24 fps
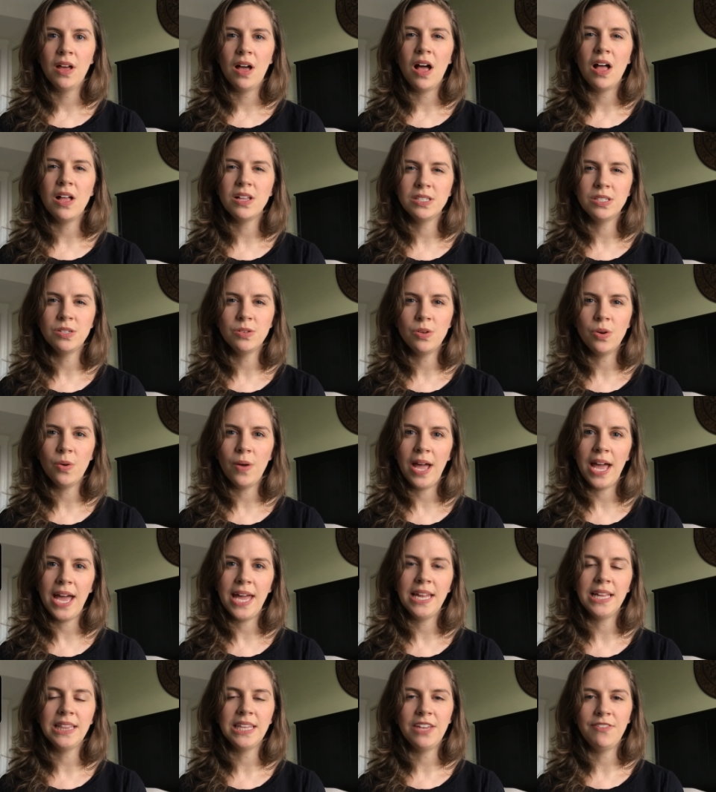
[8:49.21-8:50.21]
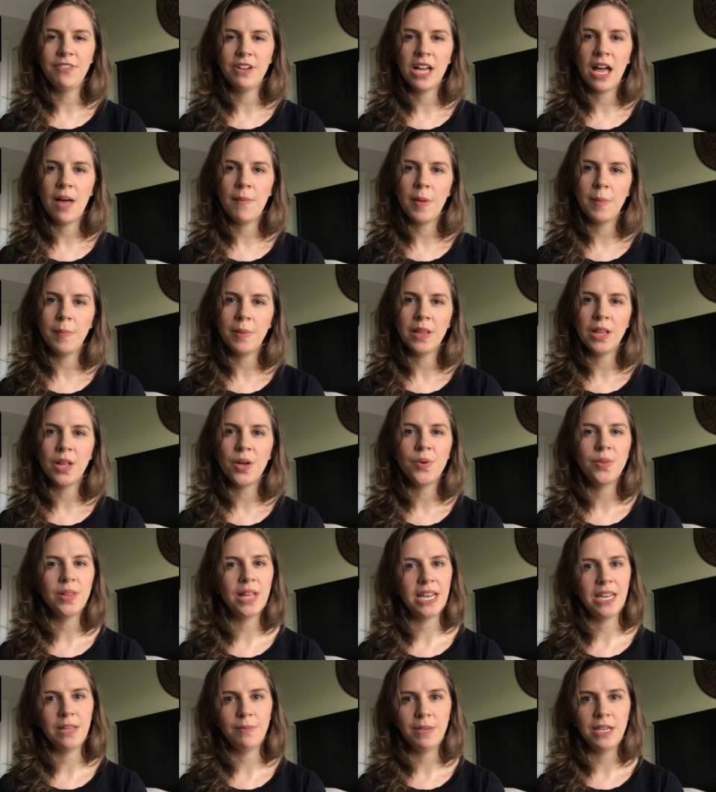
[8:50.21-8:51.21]
also go ahead and leave a comment below
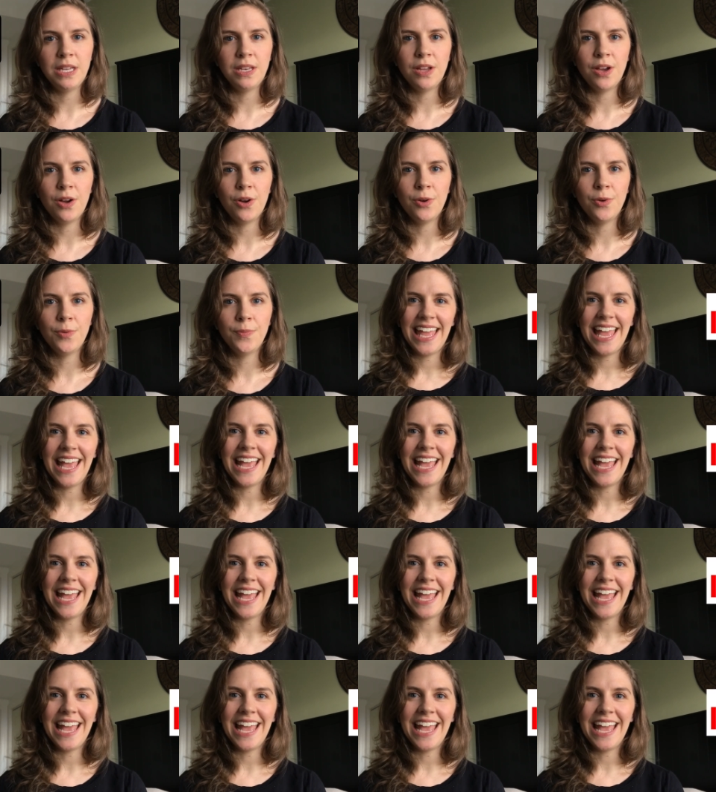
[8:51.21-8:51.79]
letting me know.